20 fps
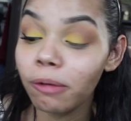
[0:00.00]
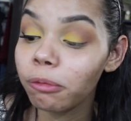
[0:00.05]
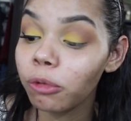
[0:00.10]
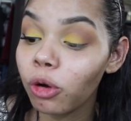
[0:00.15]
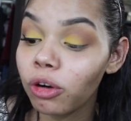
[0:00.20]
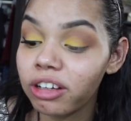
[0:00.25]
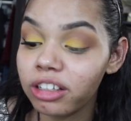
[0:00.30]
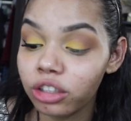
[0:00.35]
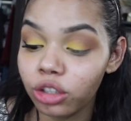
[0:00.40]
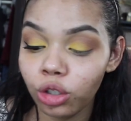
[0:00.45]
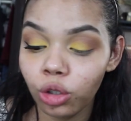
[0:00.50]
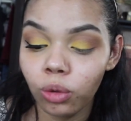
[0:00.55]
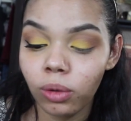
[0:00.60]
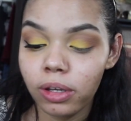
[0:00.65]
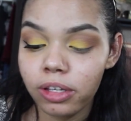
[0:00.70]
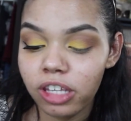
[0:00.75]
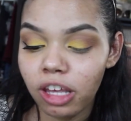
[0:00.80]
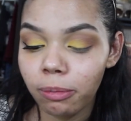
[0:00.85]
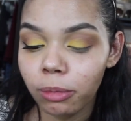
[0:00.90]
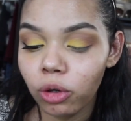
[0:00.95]
what I'm going to
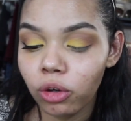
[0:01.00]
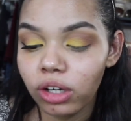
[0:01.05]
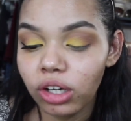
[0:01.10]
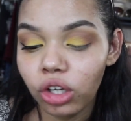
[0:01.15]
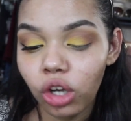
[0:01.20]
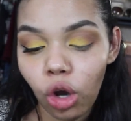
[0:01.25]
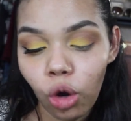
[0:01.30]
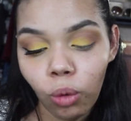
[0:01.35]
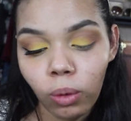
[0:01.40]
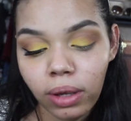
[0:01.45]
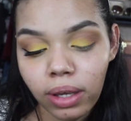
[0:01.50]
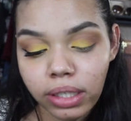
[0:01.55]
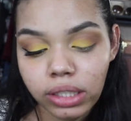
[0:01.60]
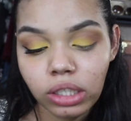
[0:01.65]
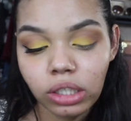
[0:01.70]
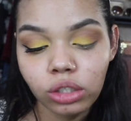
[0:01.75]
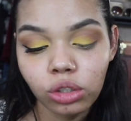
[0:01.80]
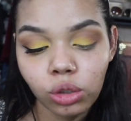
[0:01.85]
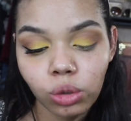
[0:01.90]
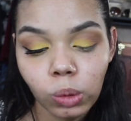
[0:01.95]
do is I'm going to go
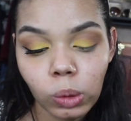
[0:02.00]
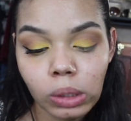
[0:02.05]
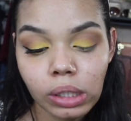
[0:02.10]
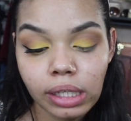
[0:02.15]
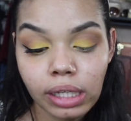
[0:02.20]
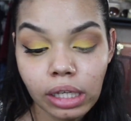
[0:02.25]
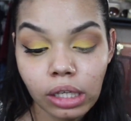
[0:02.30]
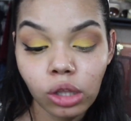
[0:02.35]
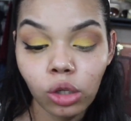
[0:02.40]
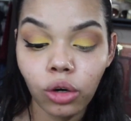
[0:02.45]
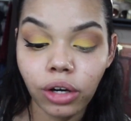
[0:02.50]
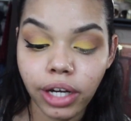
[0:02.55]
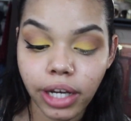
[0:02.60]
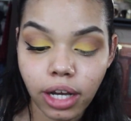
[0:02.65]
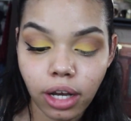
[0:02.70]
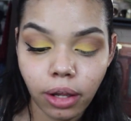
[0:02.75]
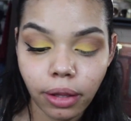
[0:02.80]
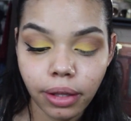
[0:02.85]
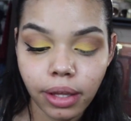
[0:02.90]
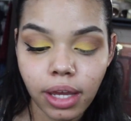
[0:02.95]
into the
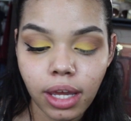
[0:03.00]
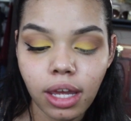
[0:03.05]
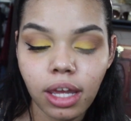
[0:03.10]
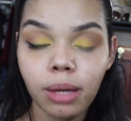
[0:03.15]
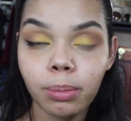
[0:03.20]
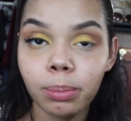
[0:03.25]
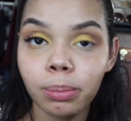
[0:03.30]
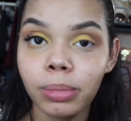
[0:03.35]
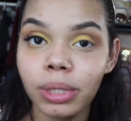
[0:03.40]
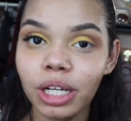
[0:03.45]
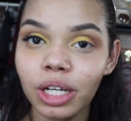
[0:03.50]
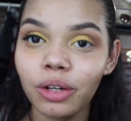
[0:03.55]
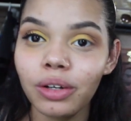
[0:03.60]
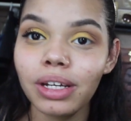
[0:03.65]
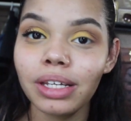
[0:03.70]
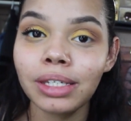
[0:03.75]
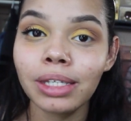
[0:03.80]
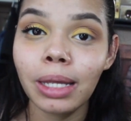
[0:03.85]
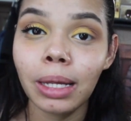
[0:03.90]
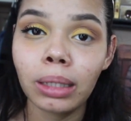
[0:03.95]
L'Oreal
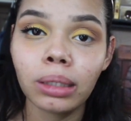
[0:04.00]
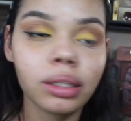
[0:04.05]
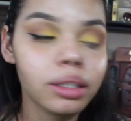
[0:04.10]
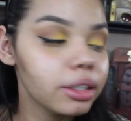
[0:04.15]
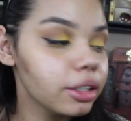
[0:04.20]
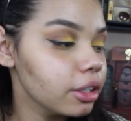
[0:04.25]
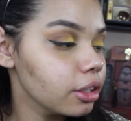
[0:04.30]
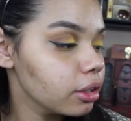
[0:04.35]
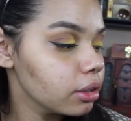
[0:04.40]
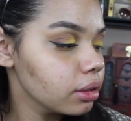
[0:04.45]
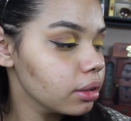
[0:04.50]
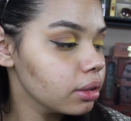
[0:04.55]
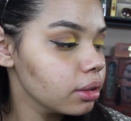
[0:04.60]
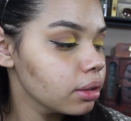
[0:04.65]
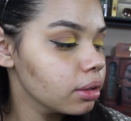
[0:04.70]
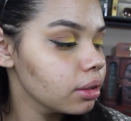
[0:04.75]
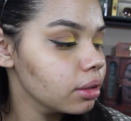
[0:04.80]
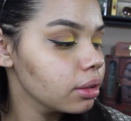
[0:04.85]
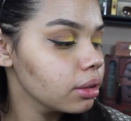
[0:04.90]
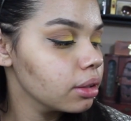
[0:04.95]
Paris Lineur
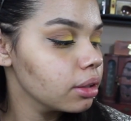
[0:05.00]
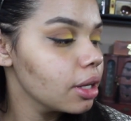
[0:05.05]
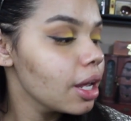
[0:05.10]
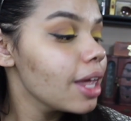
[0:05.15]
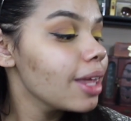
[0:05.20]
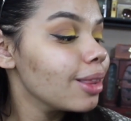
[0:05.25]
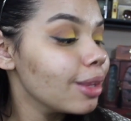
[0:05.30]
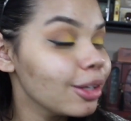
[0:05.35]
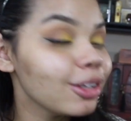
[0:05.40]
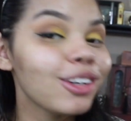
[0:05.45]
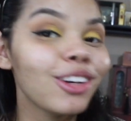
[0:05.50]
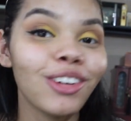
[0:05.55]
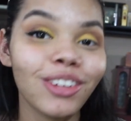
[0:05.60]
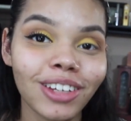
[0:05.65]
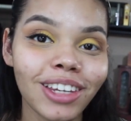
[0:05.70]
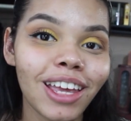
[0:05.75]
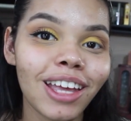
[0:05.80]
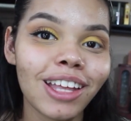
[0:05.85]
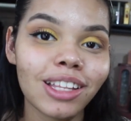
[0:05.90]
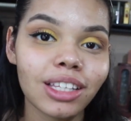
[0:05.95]

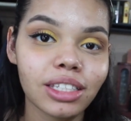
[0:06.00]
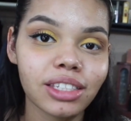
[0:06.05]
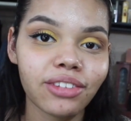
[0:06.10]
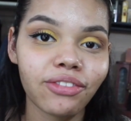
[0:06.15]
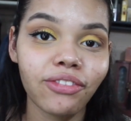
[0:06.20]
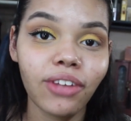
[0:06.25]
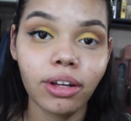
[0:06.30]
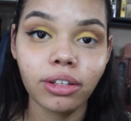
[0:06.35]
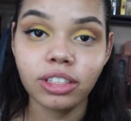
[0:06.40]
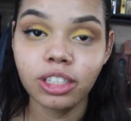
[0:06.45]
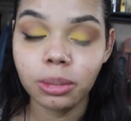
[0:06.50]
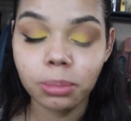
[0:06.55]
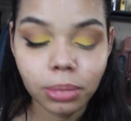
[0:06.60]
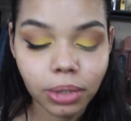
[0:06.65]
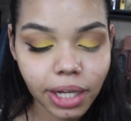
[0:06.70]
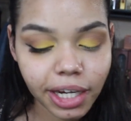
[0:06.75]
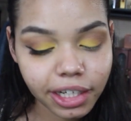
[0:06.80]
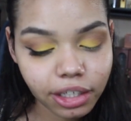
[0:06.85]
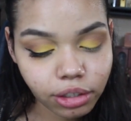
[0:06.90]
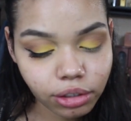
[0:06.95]
Intense Felt Tip
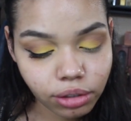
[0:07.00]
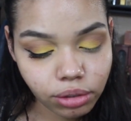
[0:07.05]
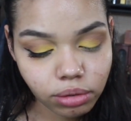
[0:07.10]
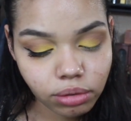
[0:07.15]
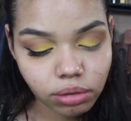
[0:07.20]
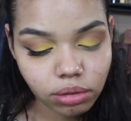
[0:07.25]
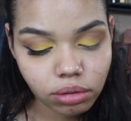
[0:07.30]
Liner.